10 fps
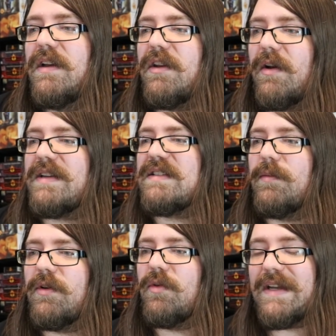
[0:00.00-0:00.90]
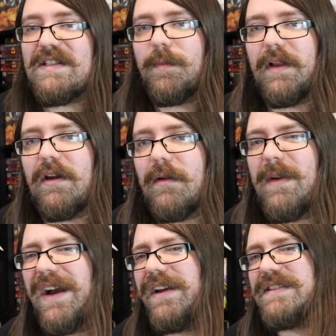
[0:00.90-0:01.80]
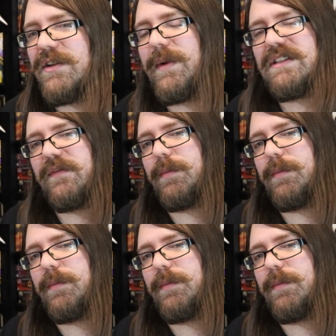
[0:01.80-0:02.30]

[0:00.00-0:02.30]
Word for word: you know, as someone who is a player, I consider myself